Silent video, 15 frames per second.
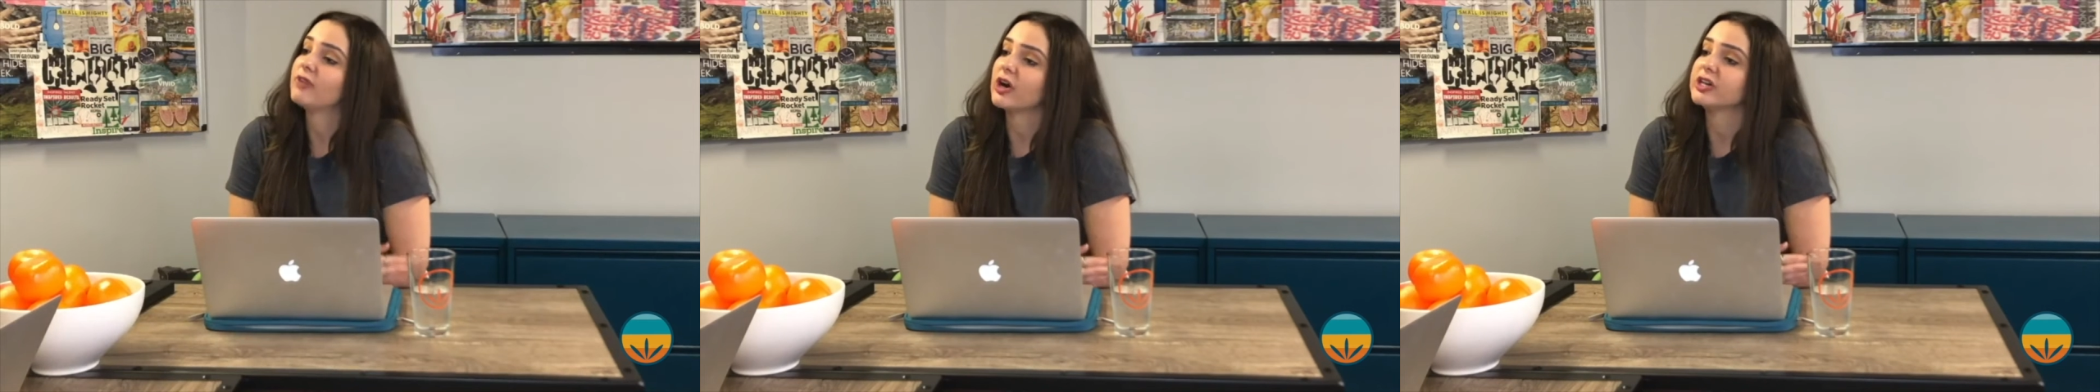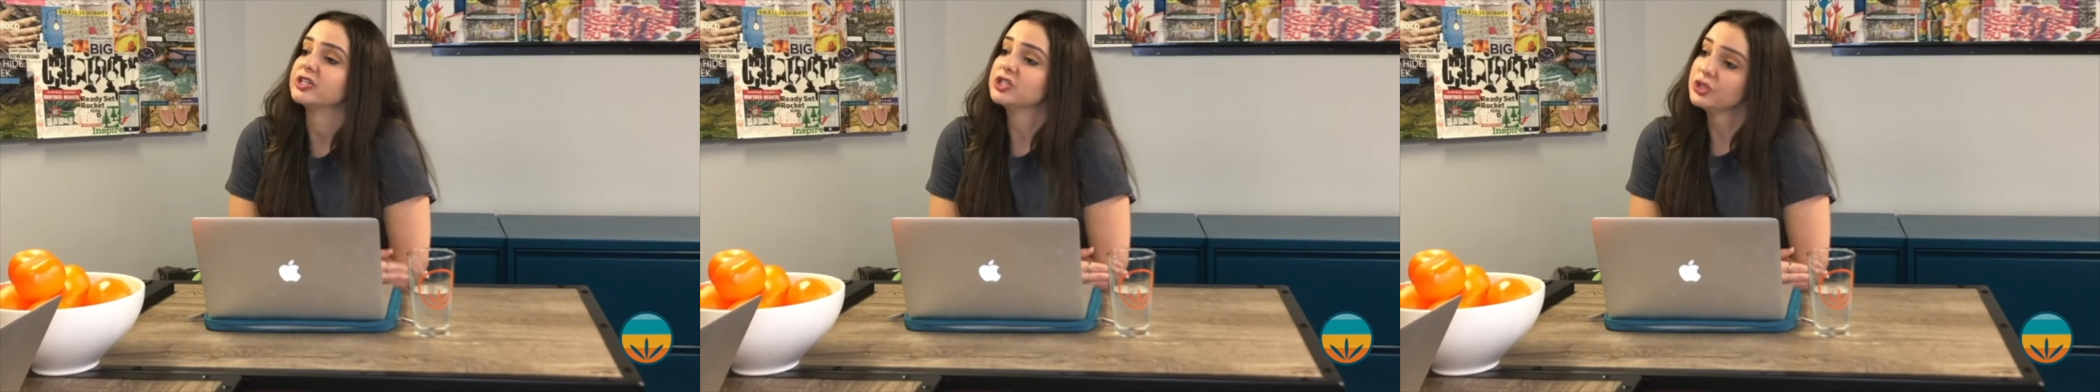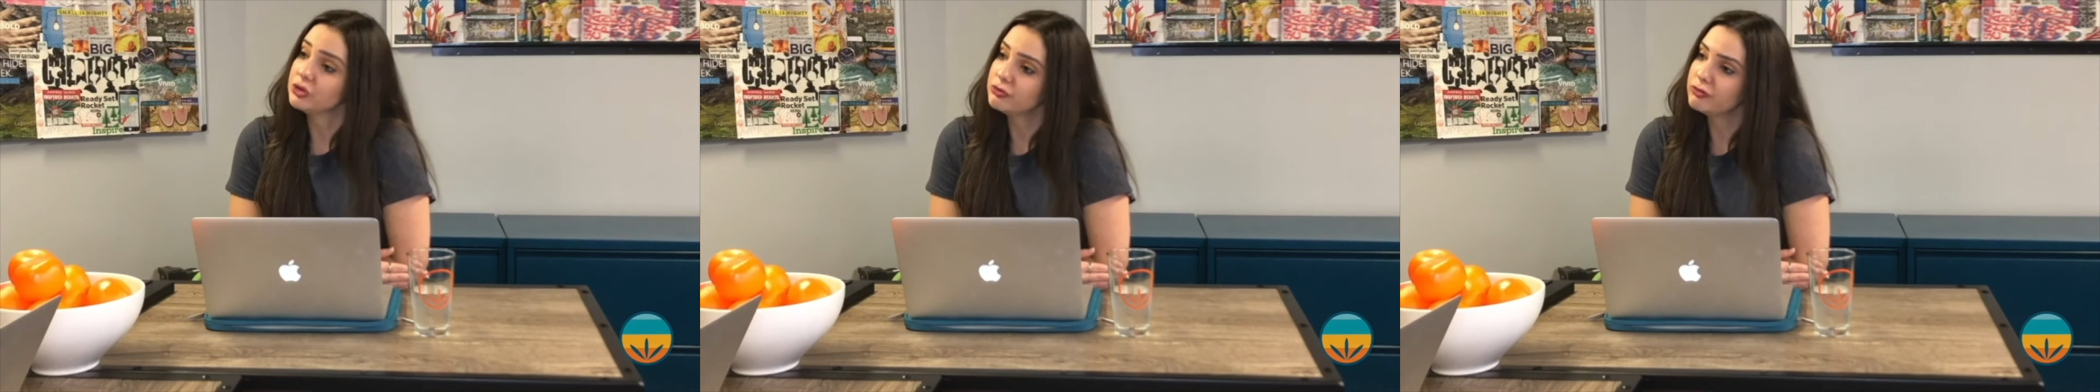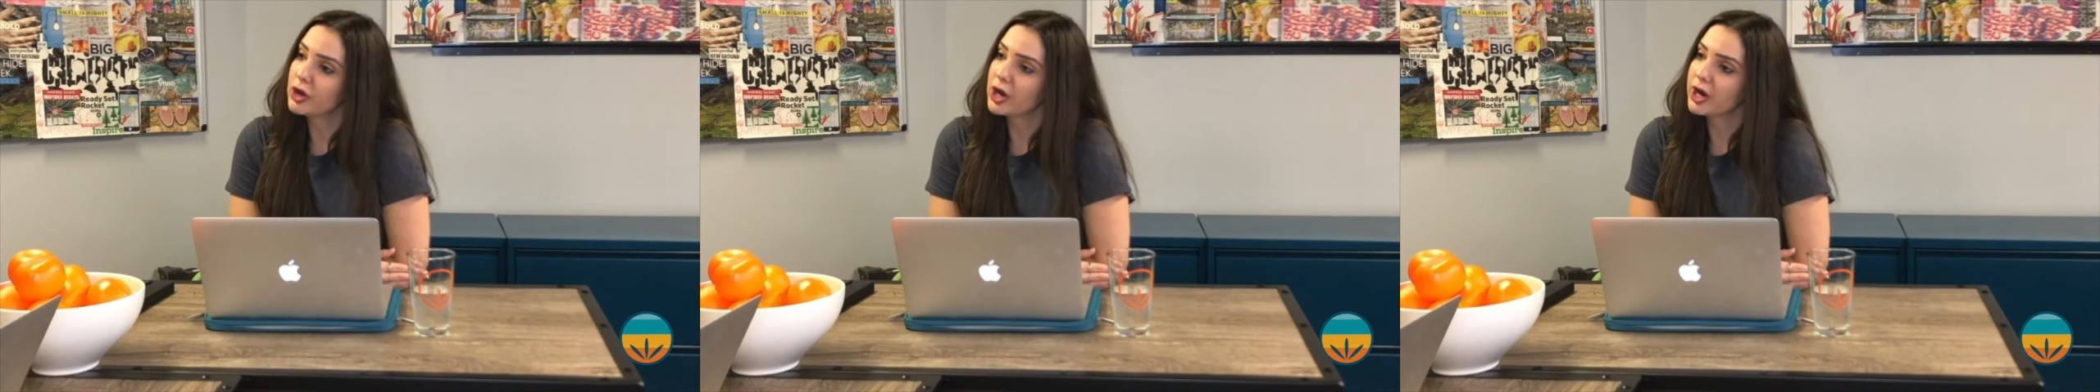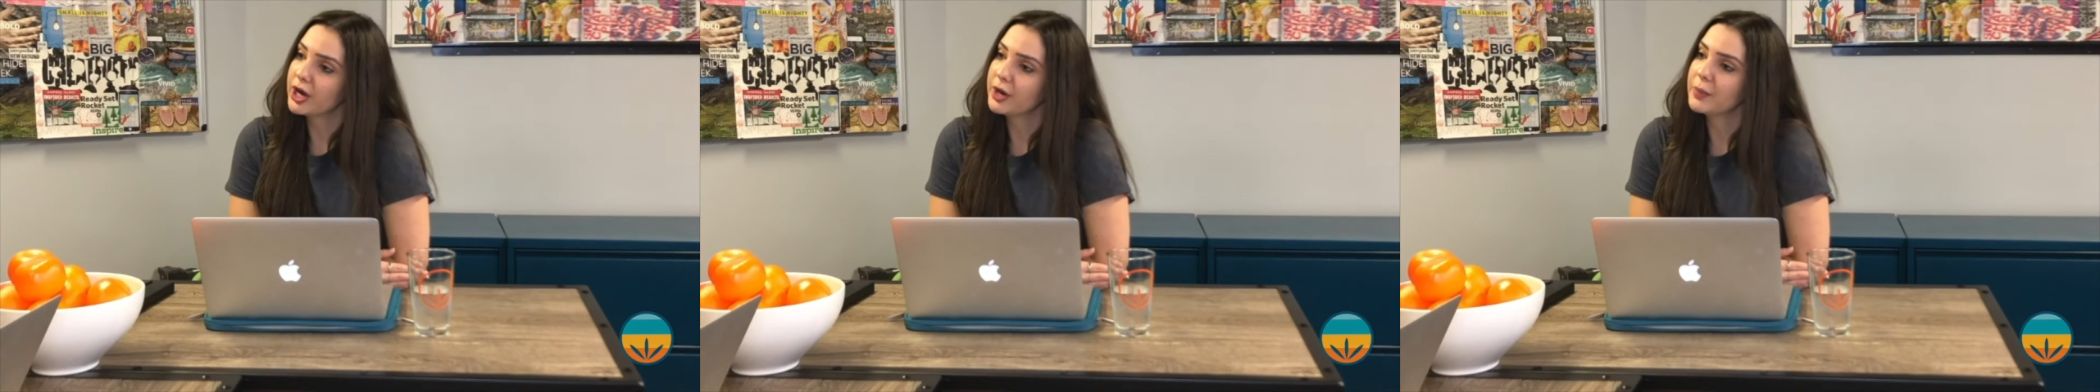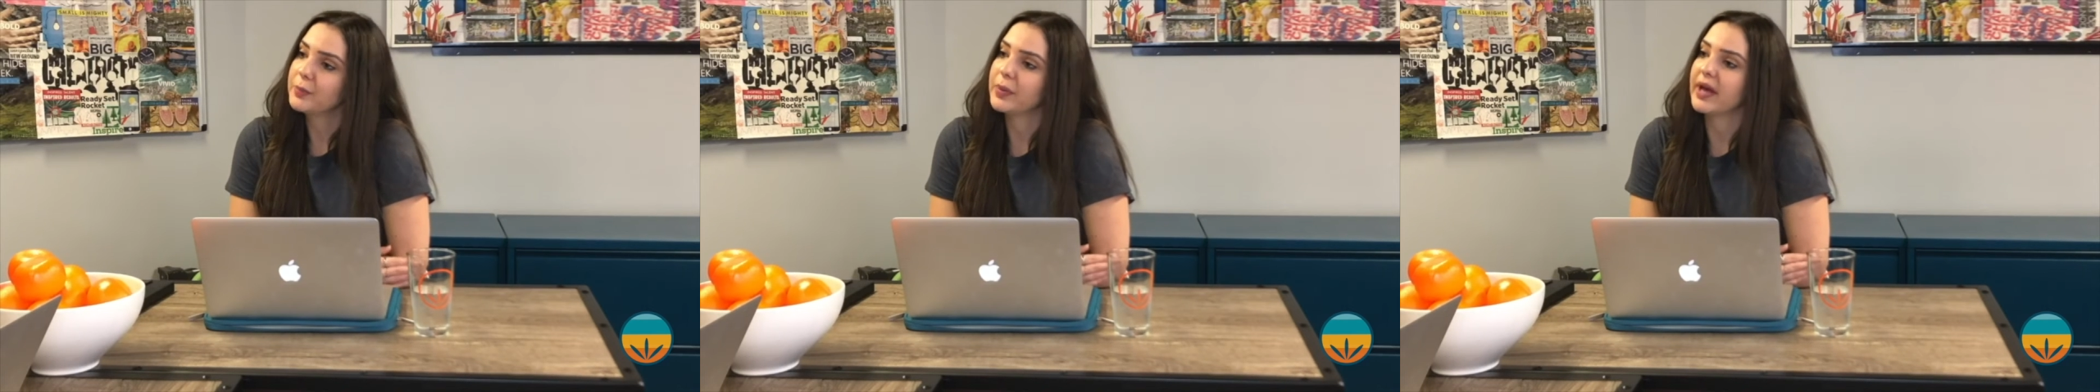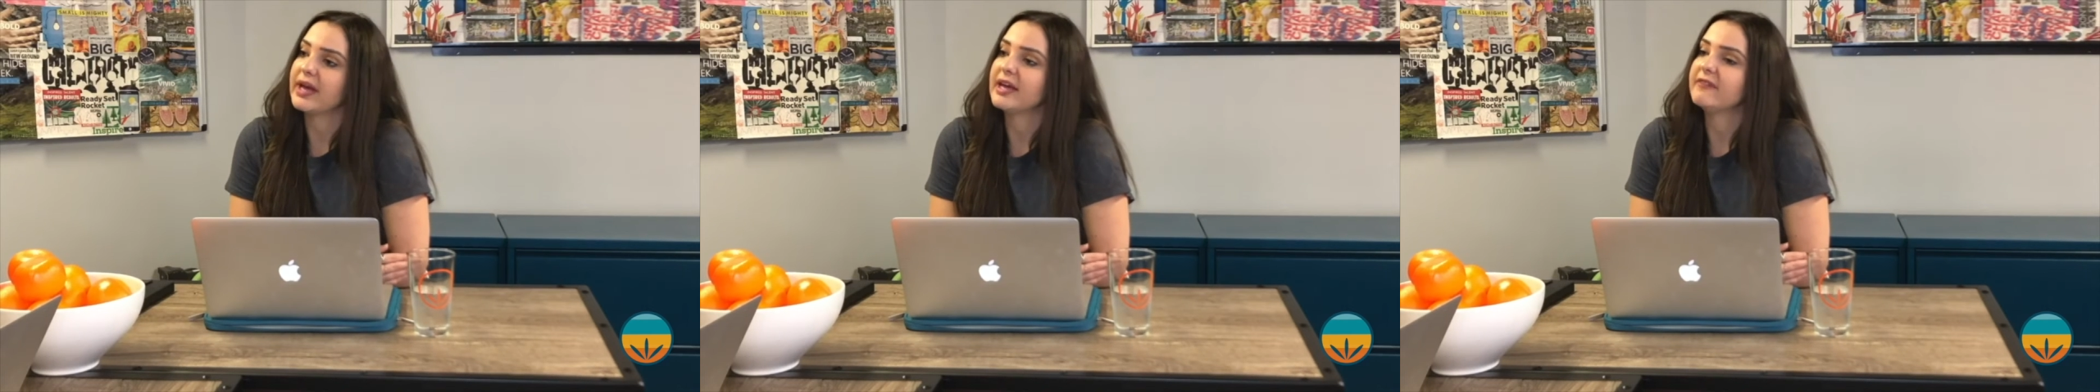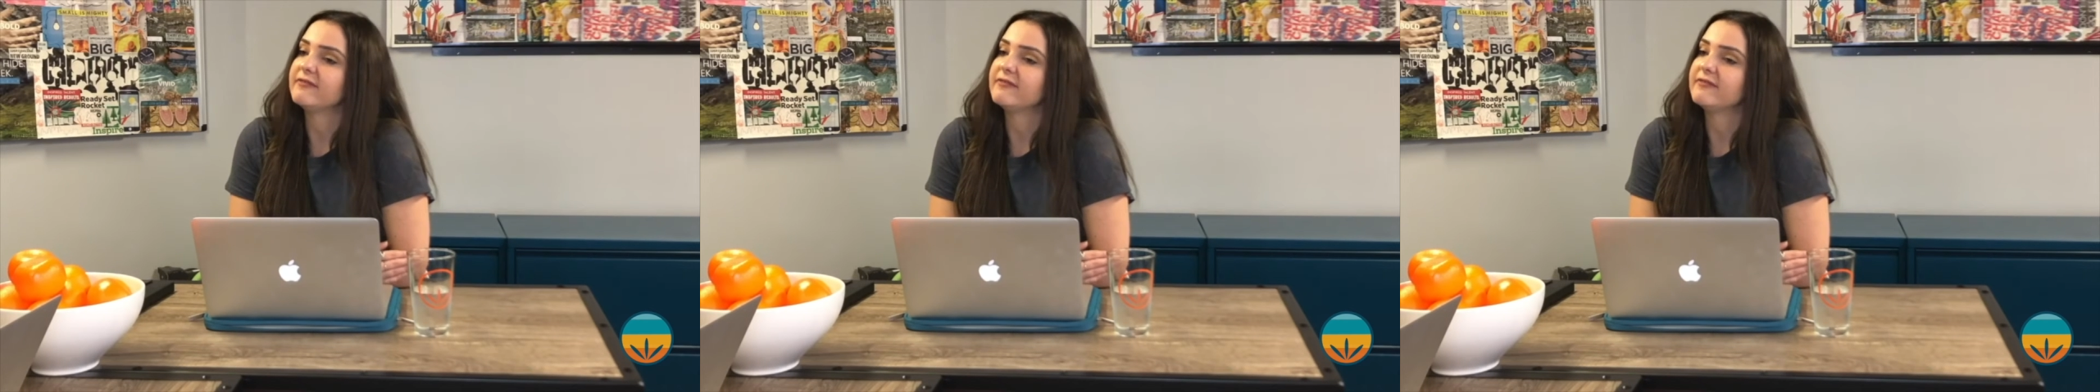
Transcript: far is too far, but mm-hmm.